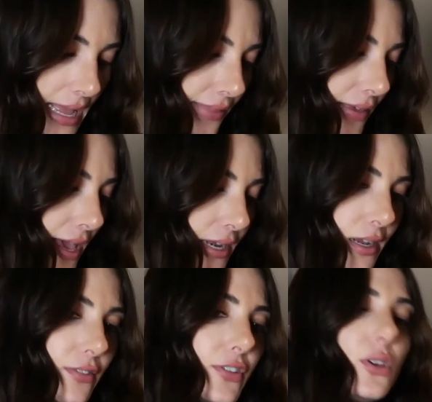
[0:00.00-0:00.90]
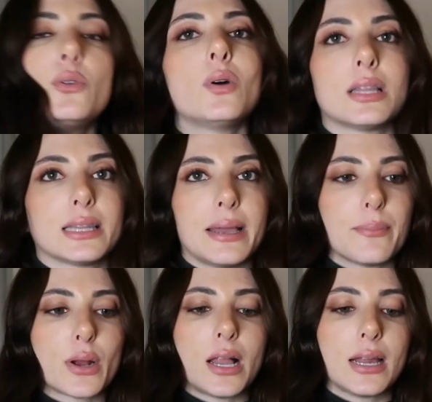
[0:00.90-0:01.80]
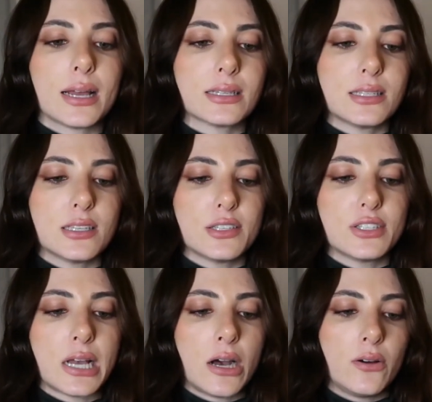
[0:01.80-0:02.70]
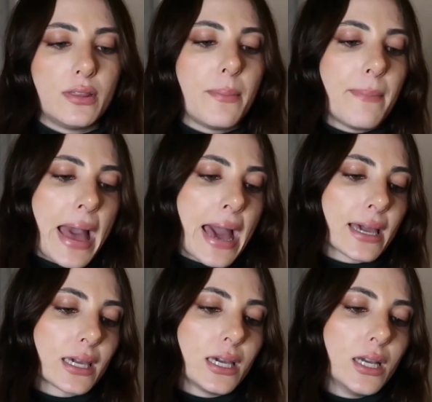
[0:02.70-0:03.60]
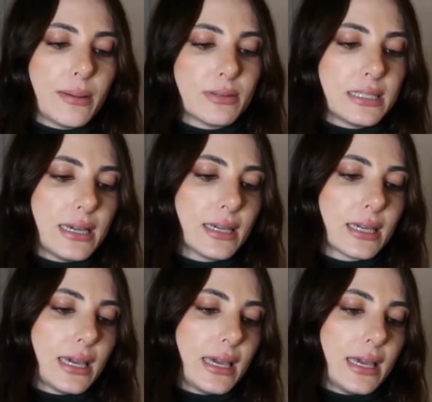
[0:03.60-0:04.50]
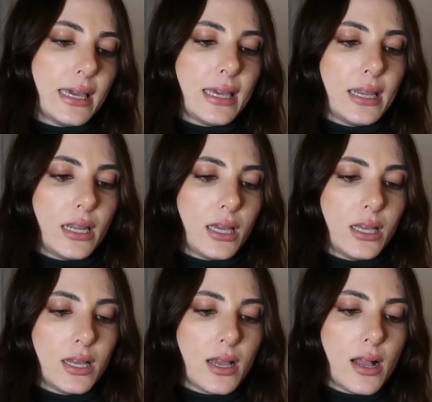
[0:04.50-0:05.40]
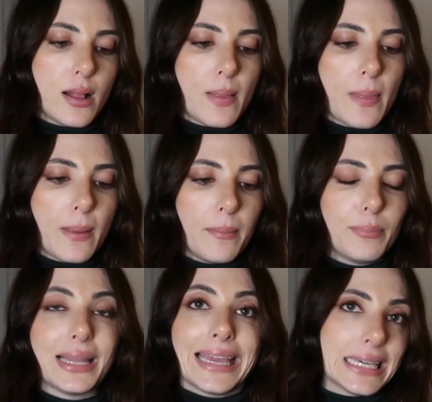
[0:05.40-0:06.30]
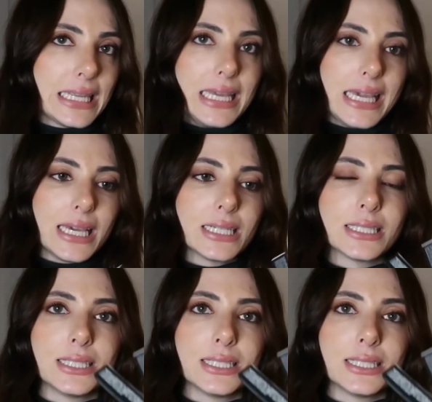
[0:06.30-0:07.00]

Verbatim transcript: And then a few lip products. So the MAC lipstick in Blankety.